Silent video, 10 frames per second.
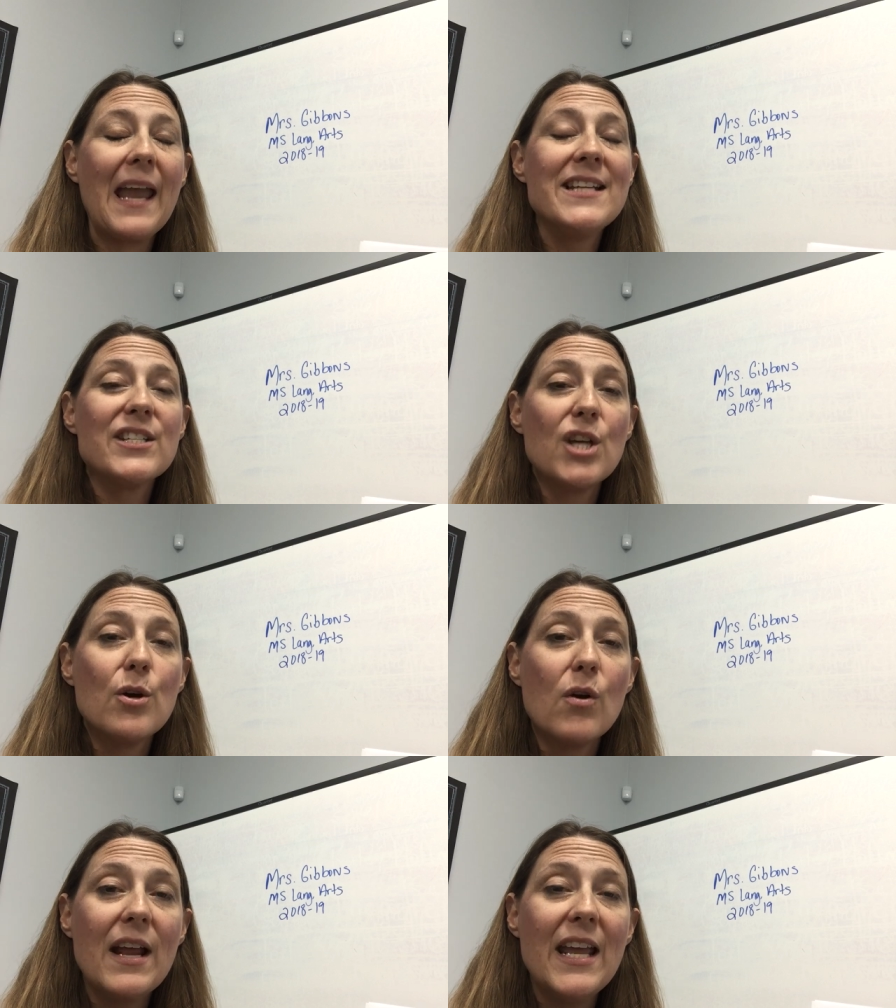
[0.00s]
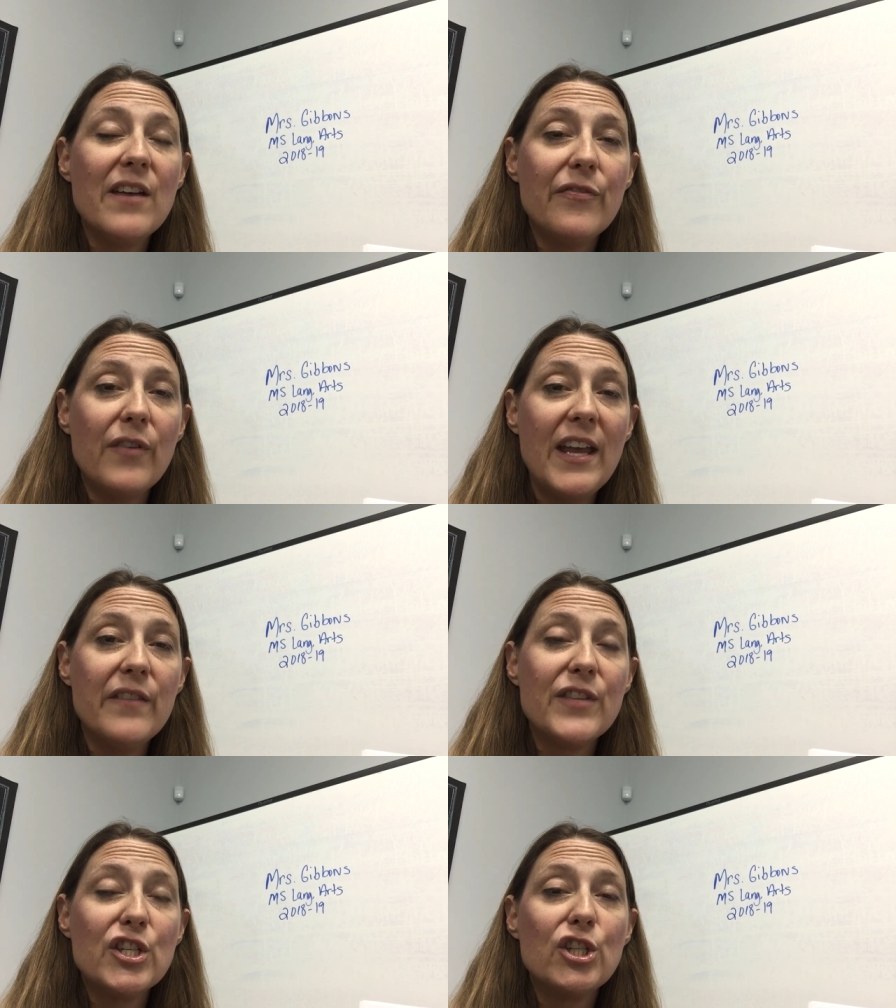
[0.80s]
And so if
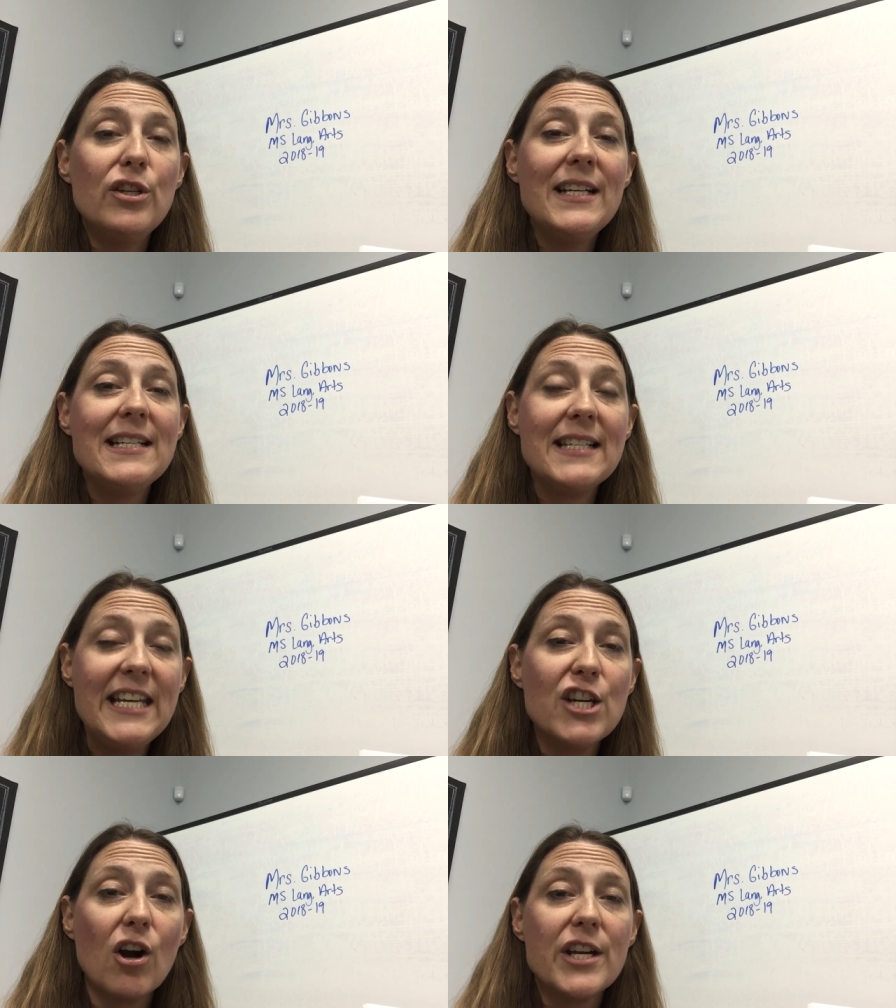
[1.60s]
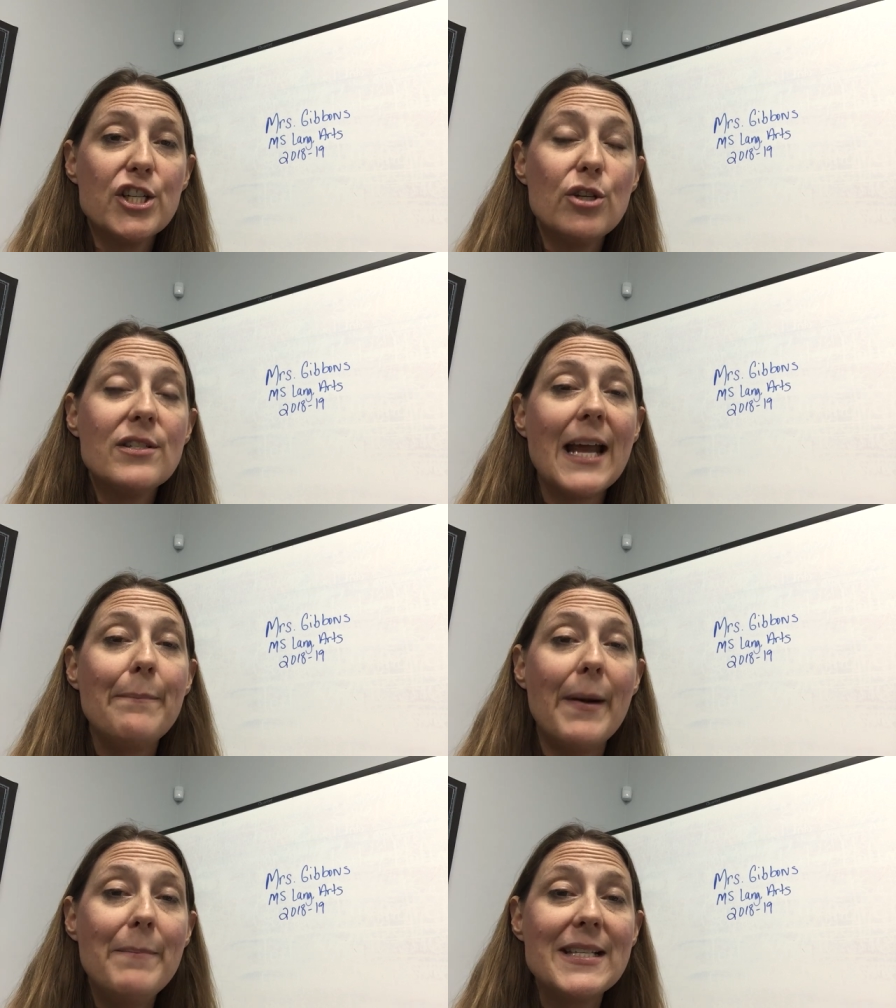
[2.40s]
the student is here on a Tuesday
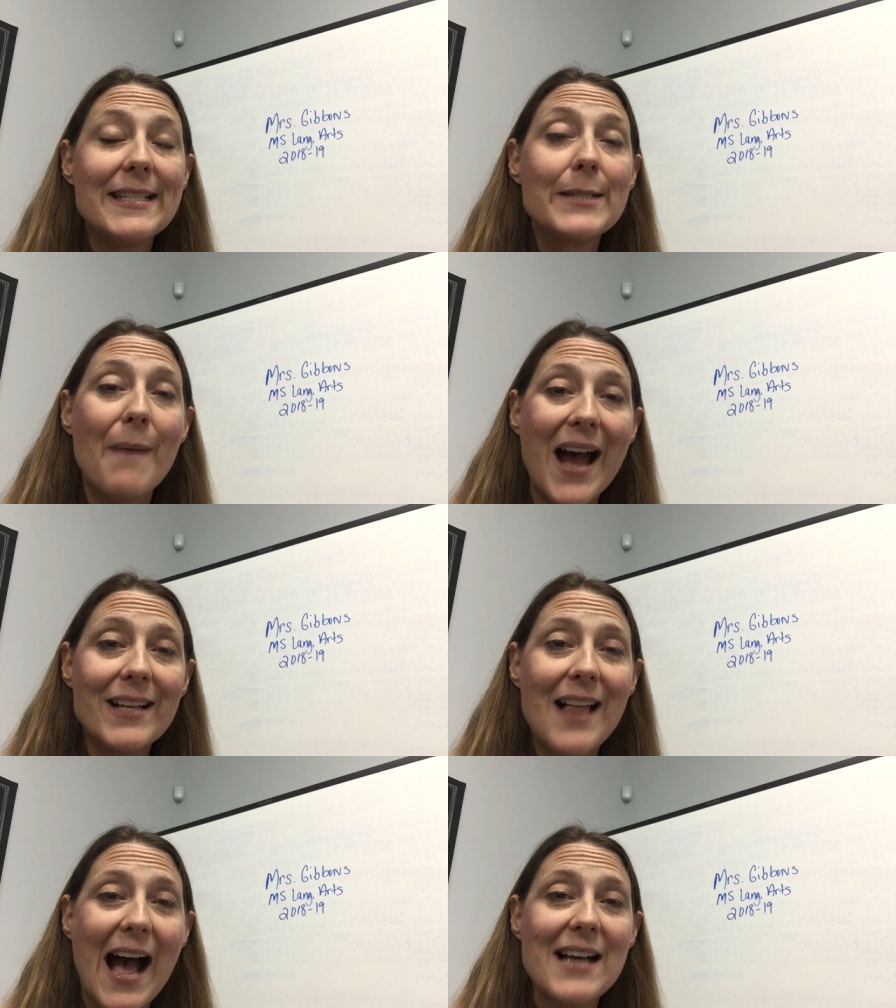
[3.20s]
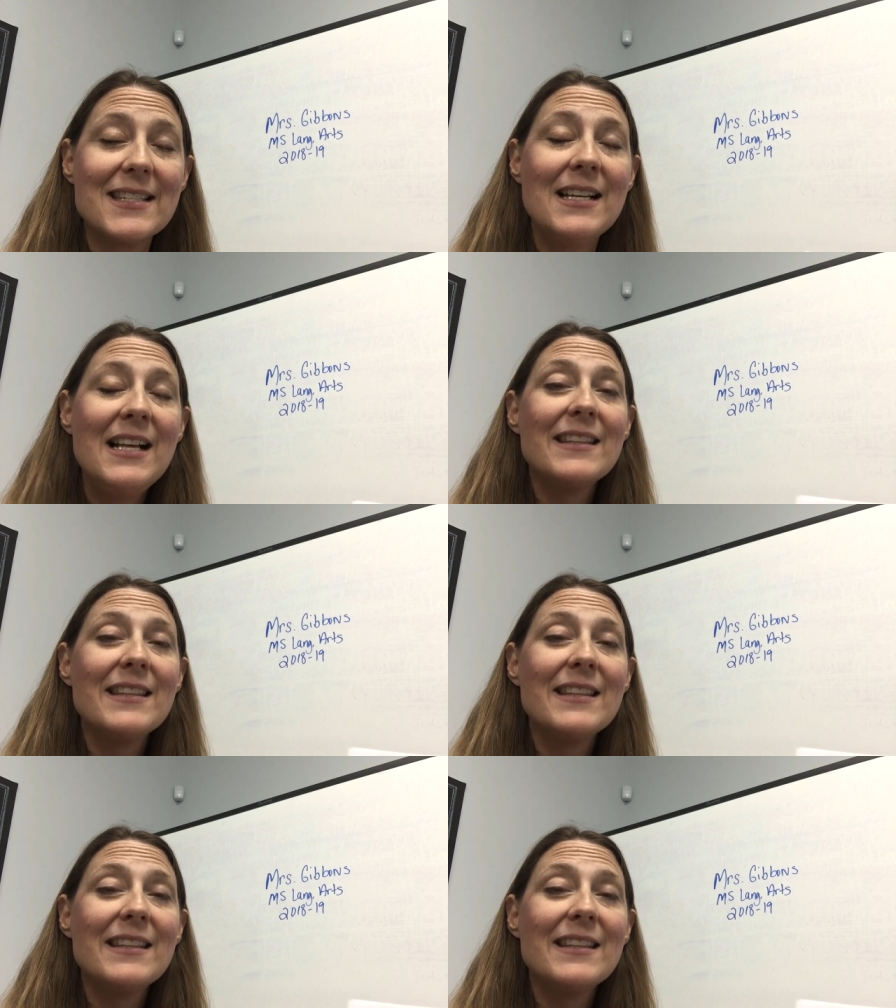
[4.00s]
but misses my class,